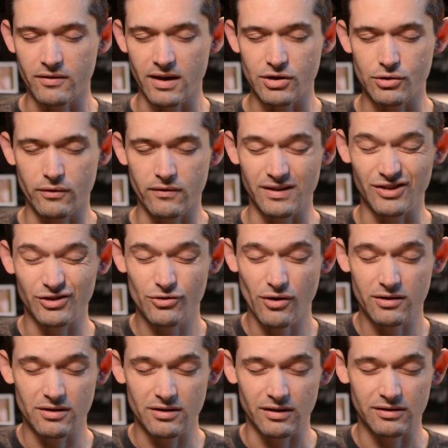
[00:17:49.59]
that you've
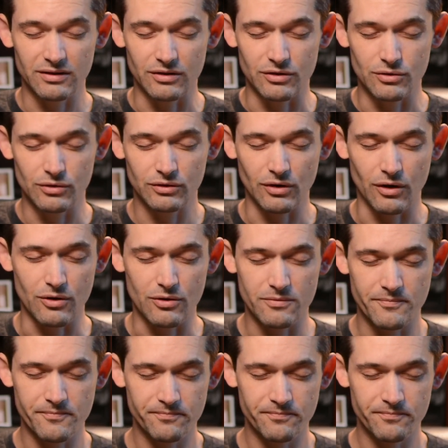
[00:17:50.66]
instructed us to do so,